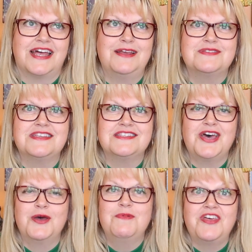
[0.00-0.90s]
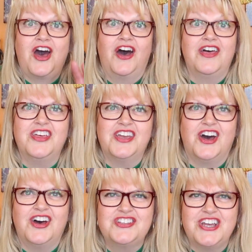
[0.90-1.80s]
And it was at the time of the
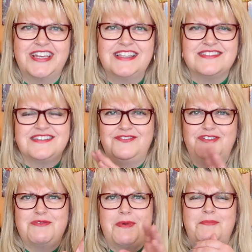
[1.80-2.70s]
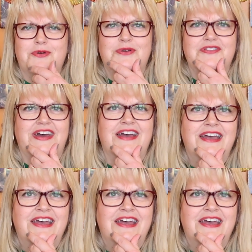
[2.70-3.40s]
carjackings. I don't know if you remember all of that.